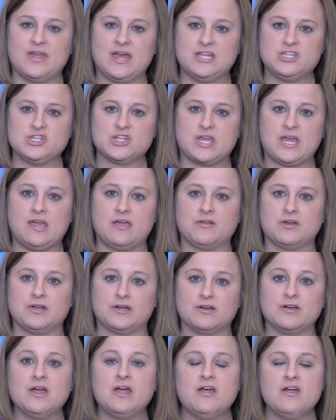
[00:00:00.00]

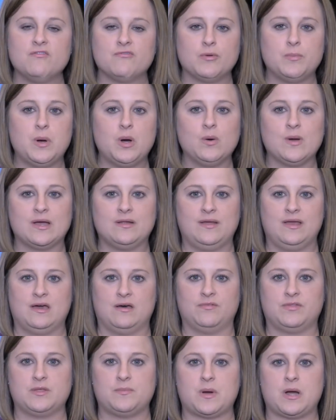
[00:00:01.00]
Educator for Polk County
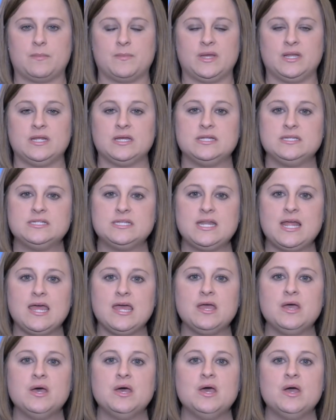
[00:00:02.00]
Health Department, and
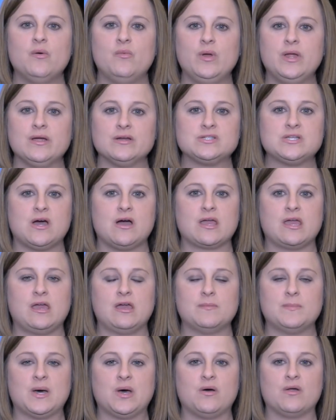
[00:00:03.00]
today we are
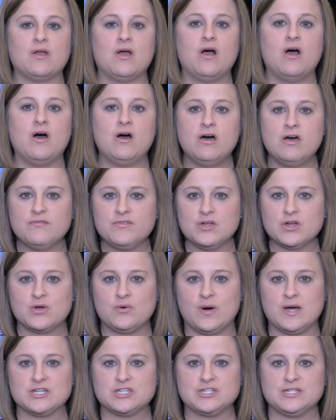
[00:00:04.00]
talking about all of your
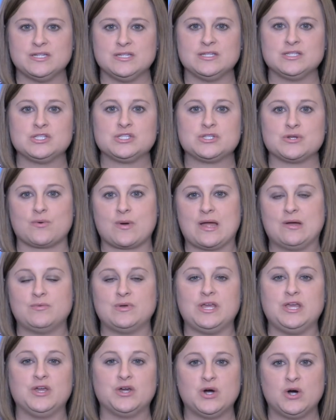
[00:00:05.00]
questions
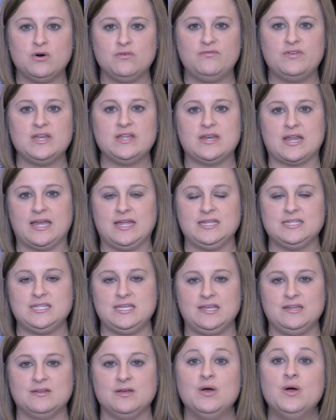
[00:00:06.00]
surrounding
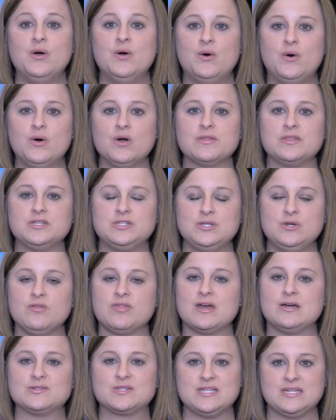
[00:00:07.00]
COVID-19 or the
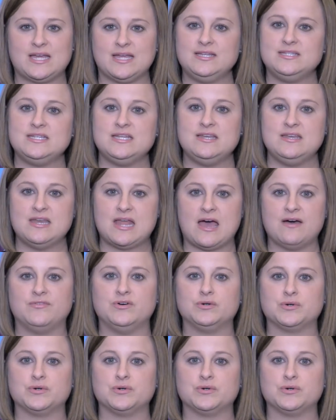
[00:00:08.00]
2019 novel